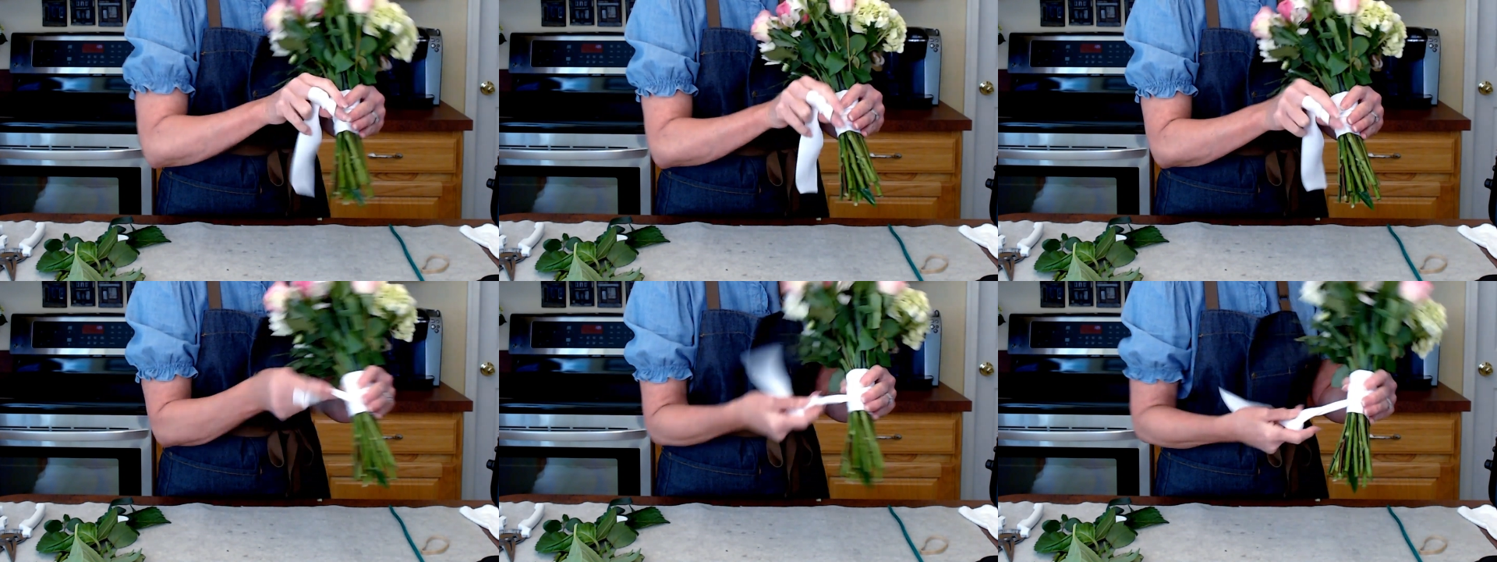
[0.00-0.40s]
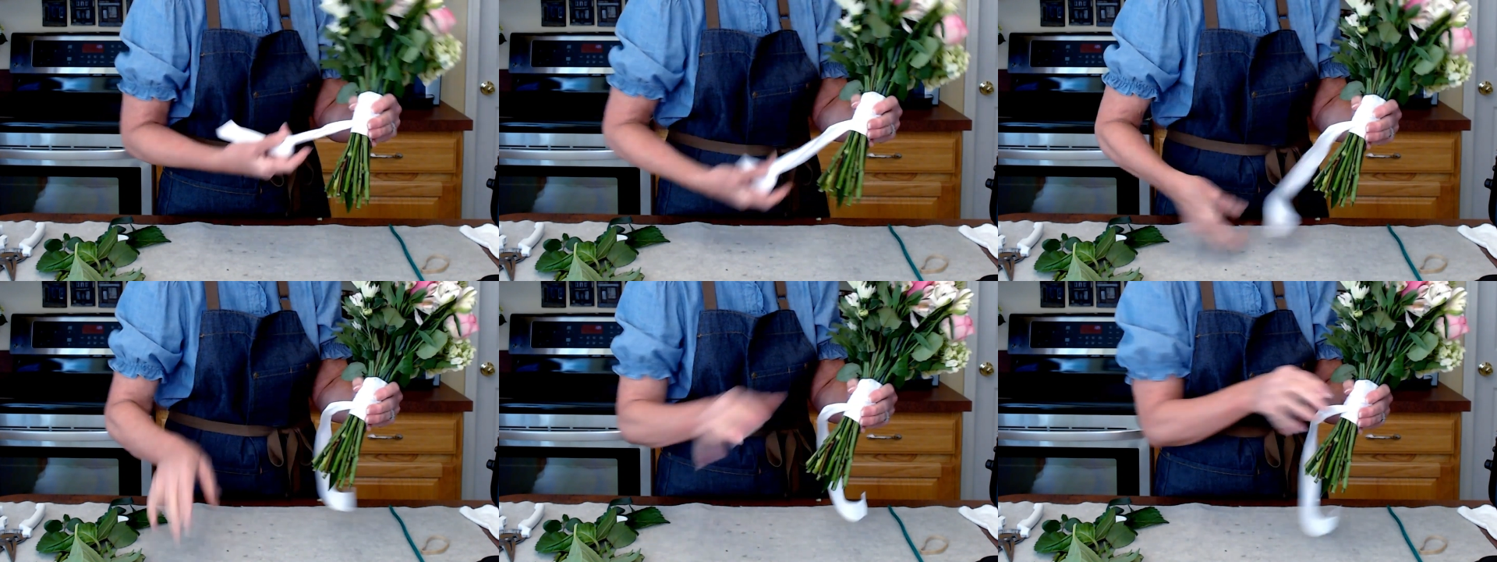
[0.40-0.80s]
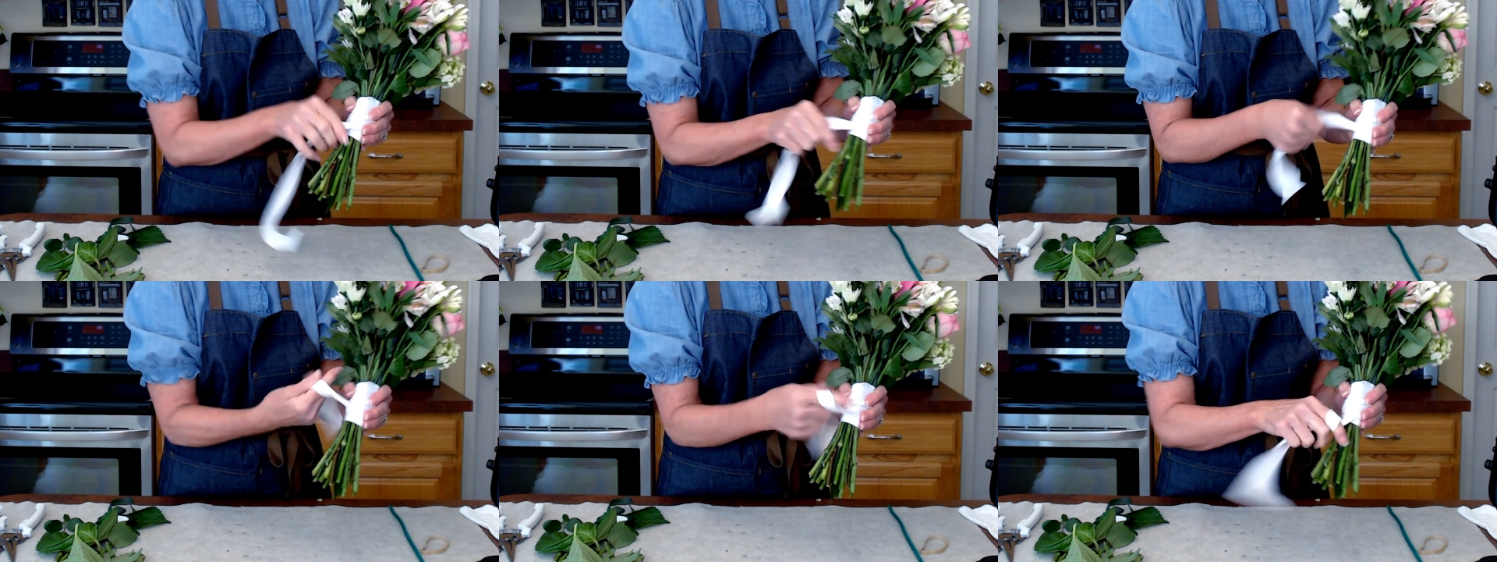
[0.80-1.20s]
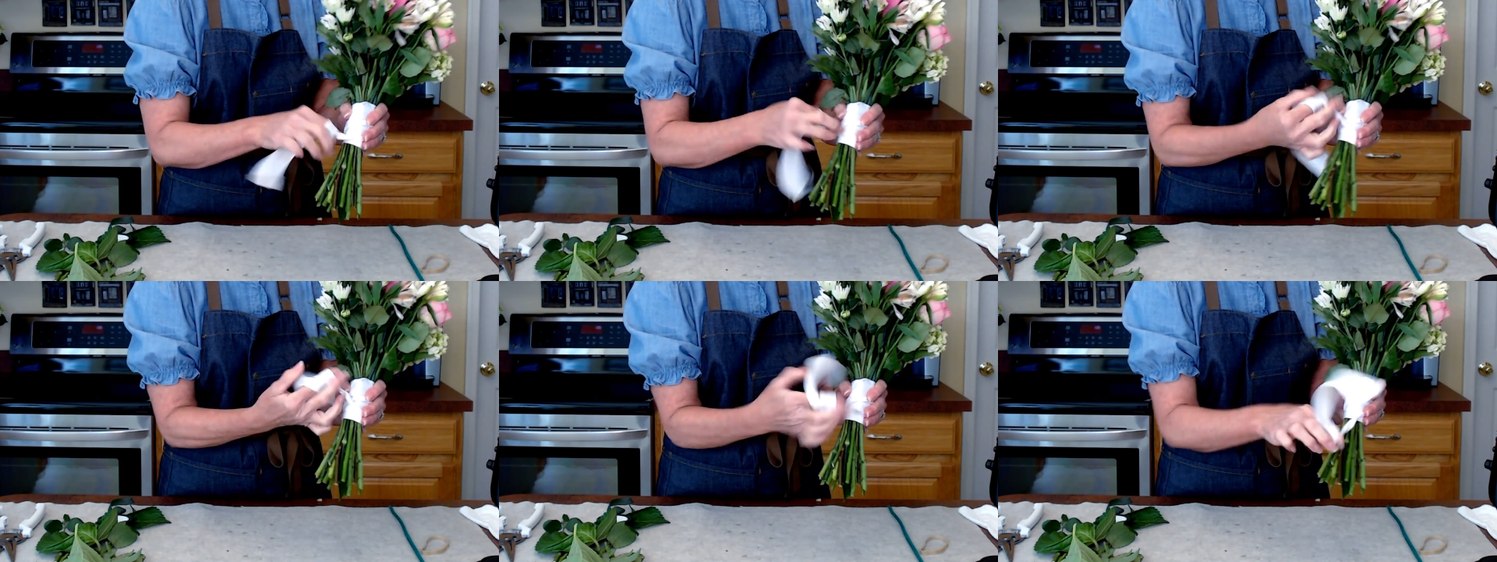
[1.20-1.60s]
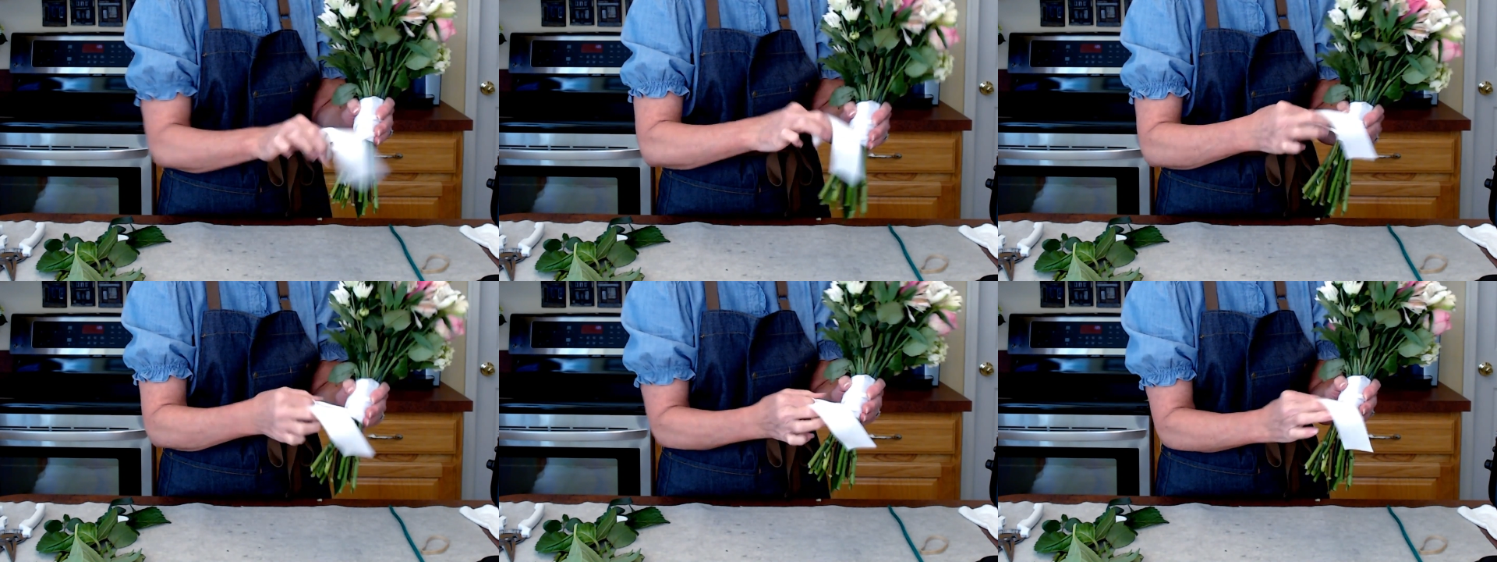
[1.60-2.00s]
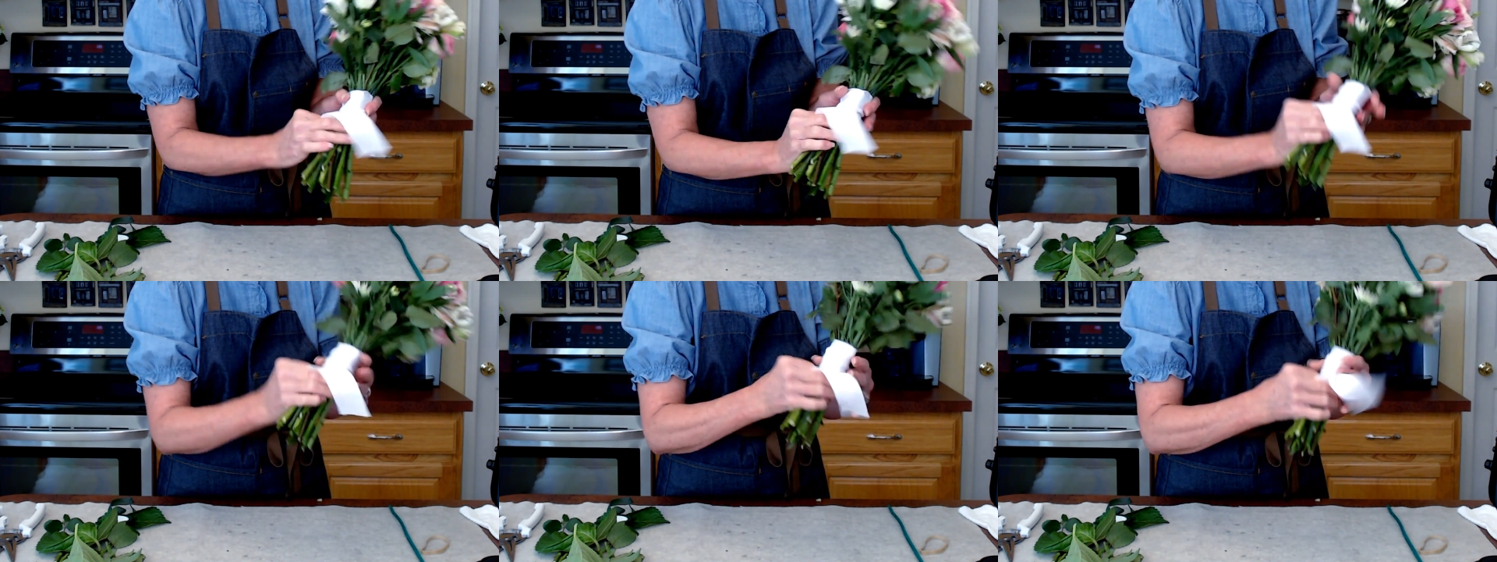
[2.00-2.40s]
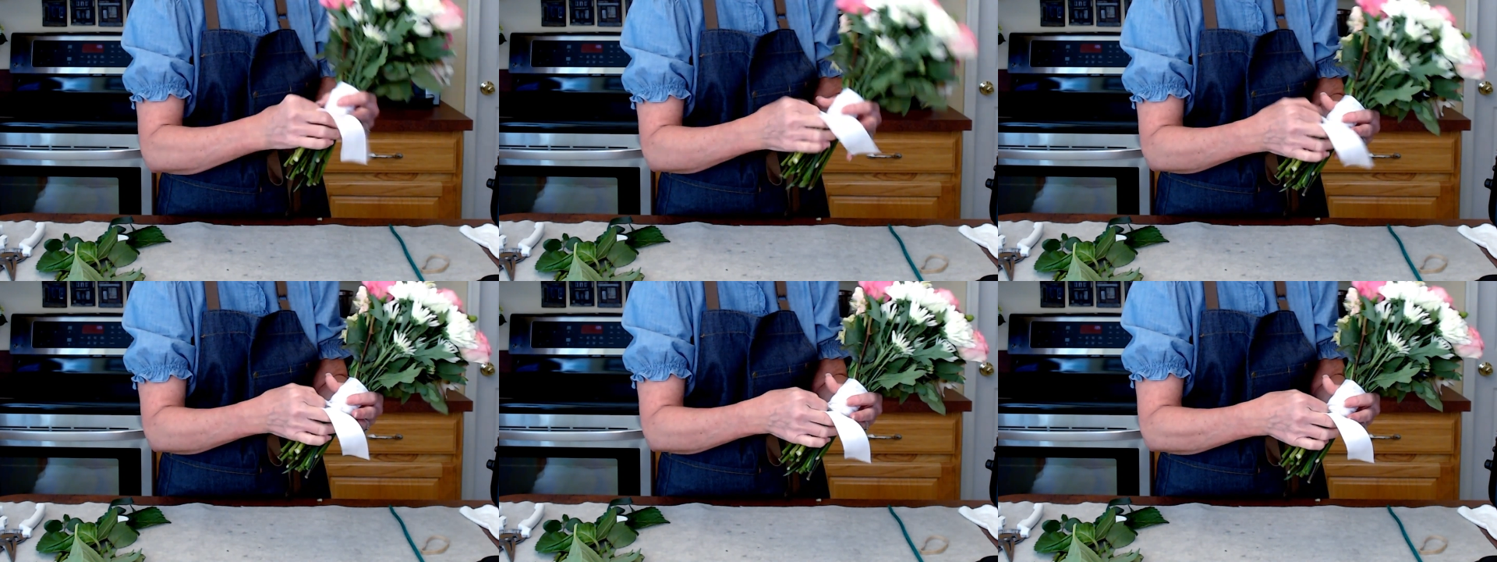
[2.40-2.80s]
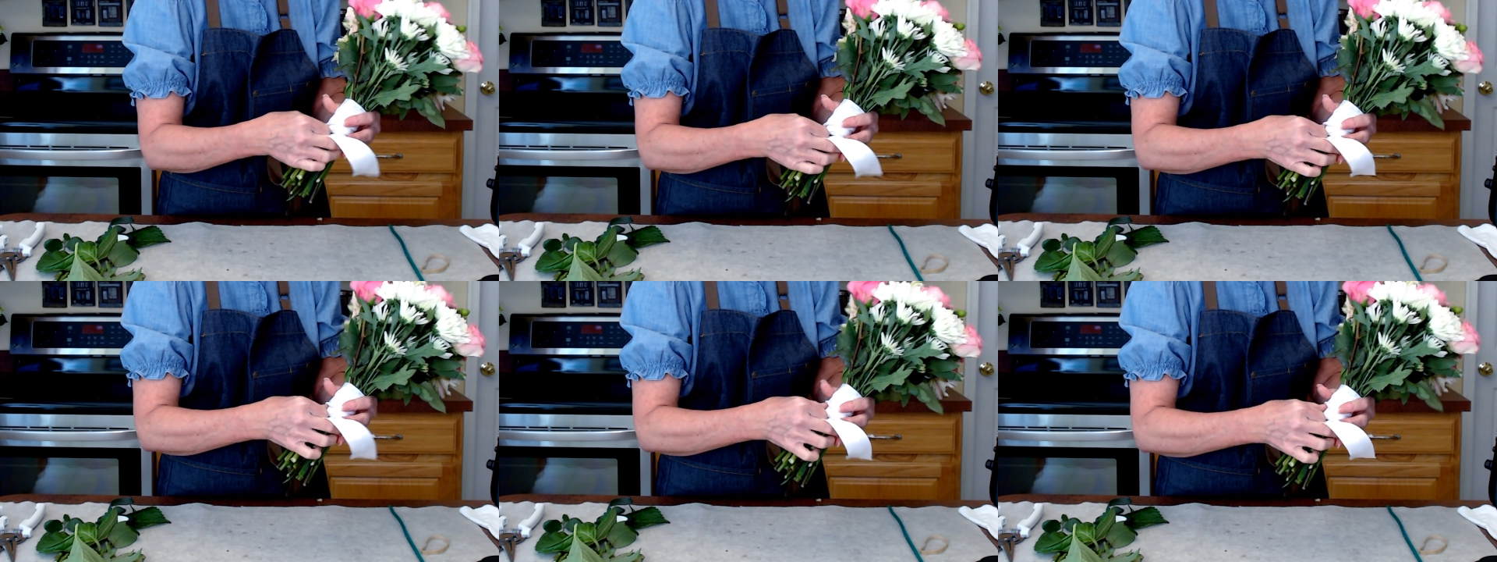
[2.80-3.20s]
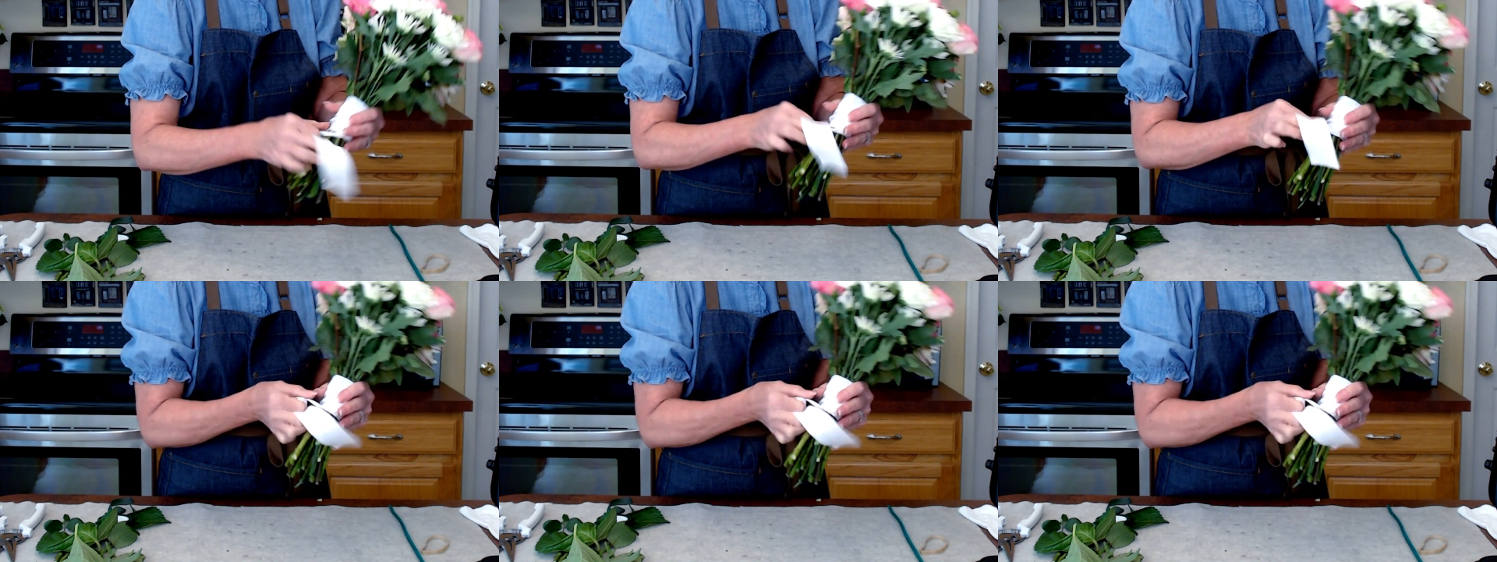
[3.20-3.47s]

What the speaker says: No face is visible, so there are no lips to read.